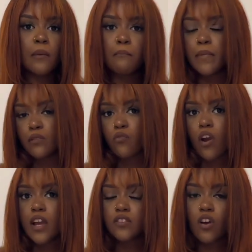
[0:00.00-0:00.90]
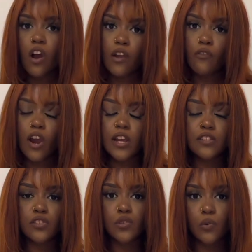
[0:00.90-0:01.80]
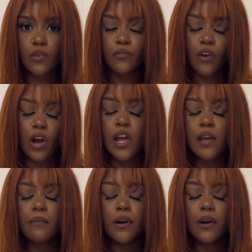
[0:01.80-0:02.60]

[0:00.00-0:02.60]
mid-rise, high-rise sort of vibe.